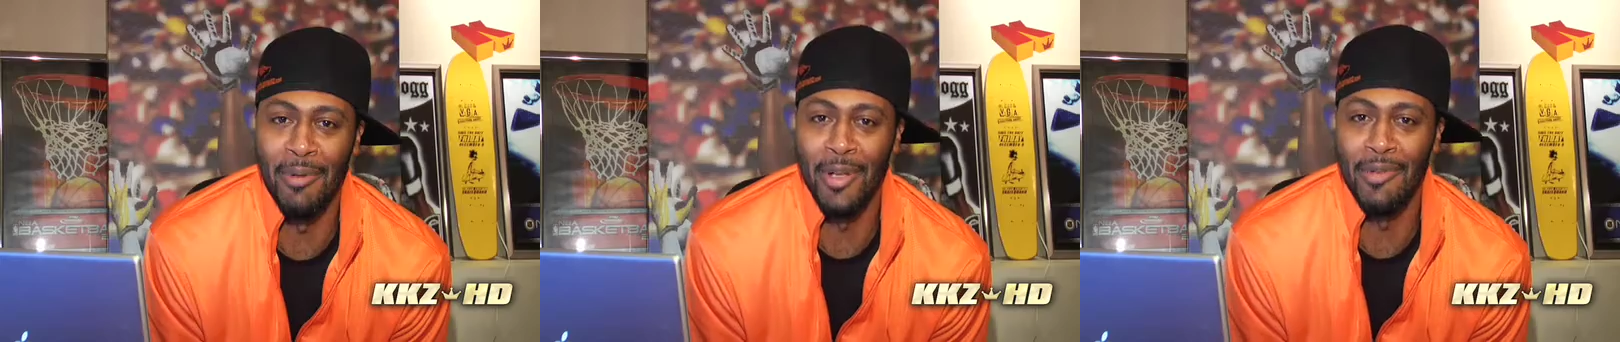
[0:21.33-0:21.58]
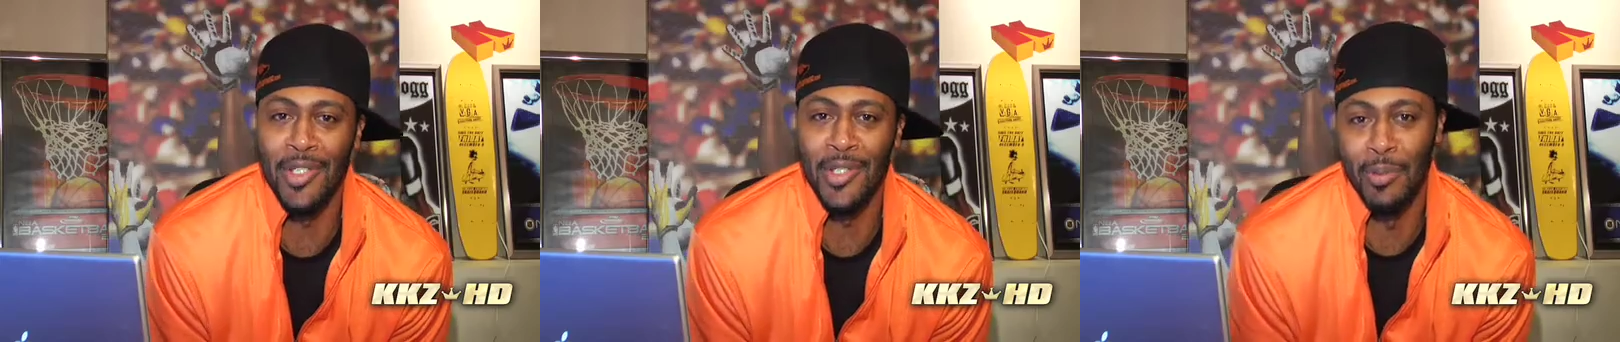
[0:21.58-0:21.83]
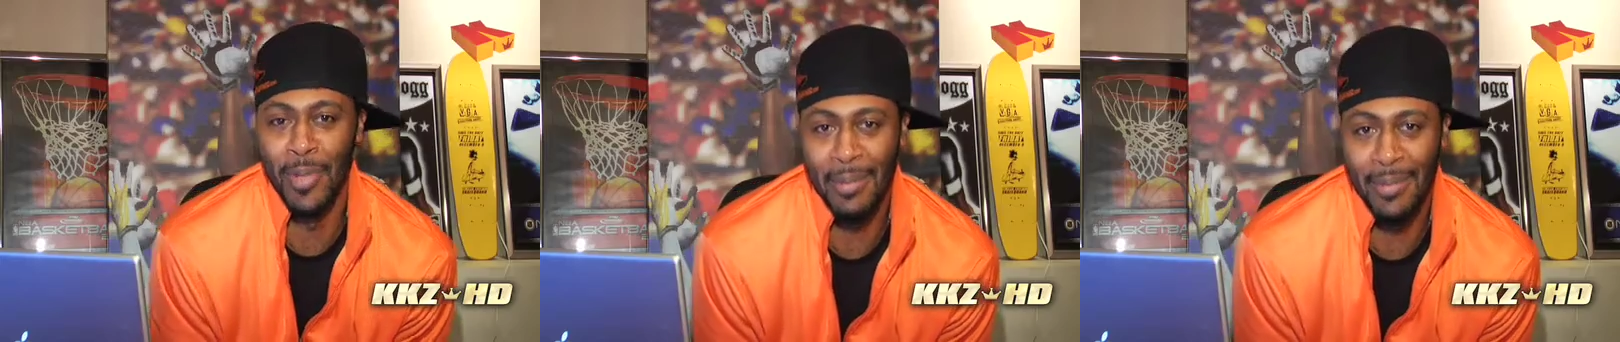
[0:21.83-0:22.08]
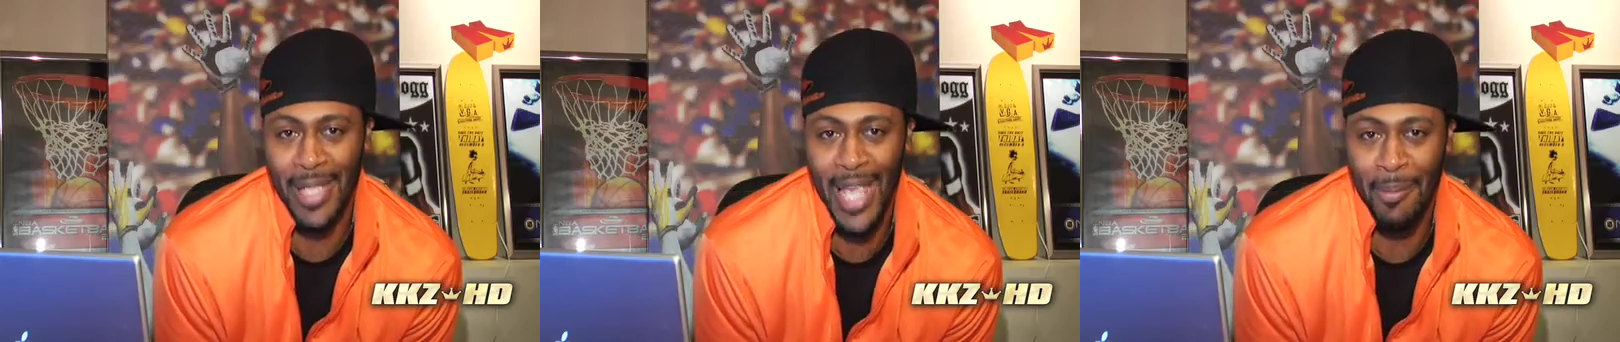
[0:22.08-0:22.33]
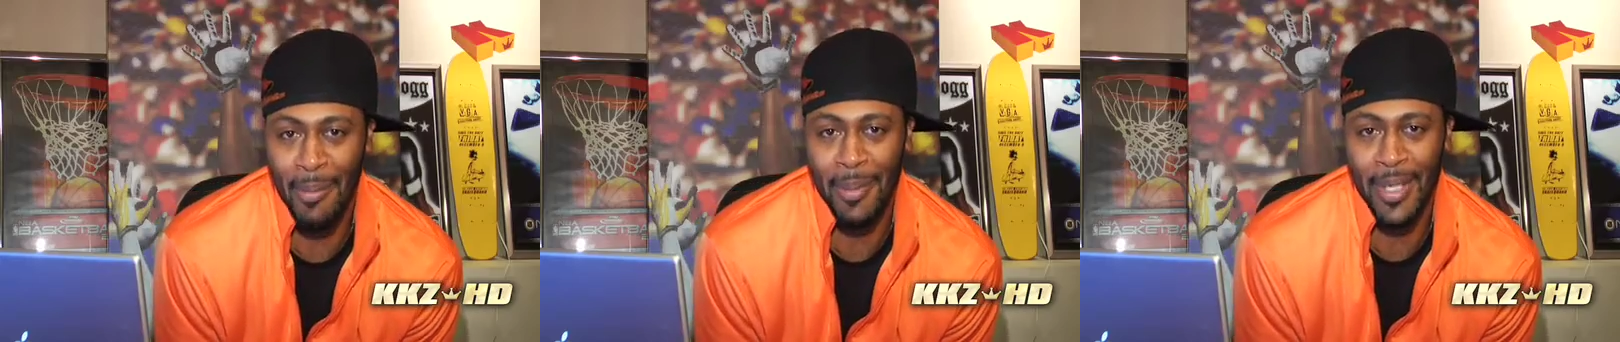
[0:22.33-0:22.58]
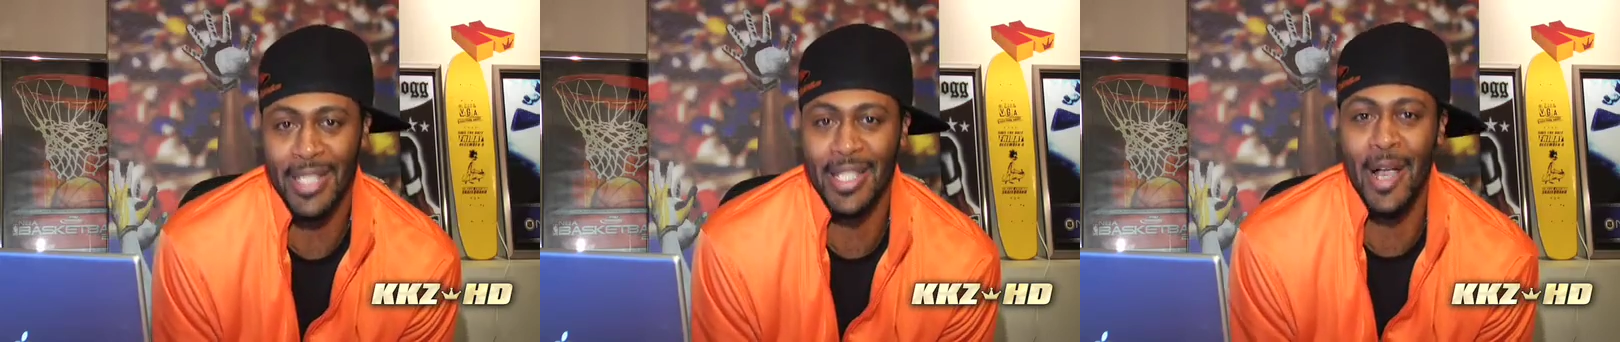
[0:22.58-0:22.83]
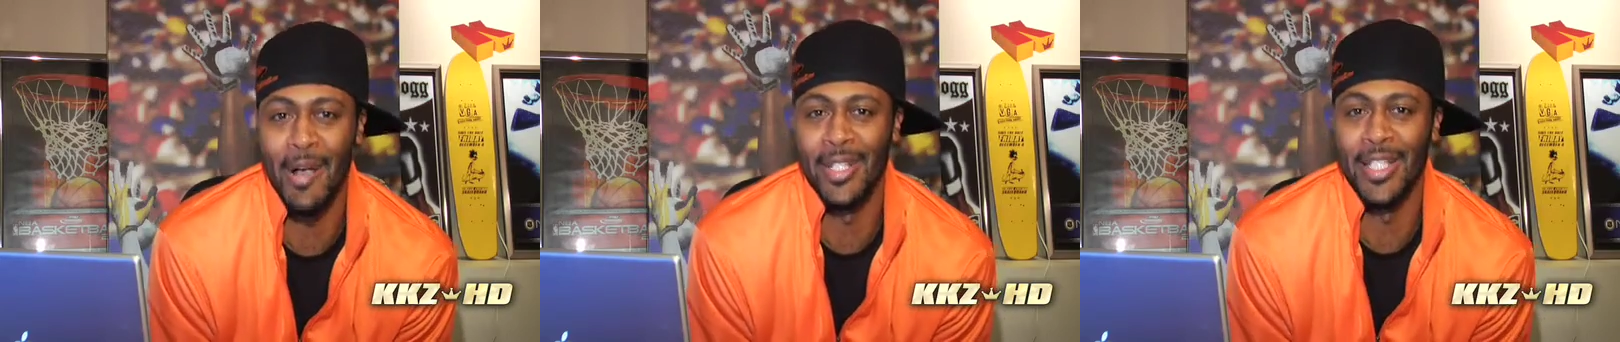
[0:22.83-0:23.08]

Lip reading: We don't just whip gamer pics out.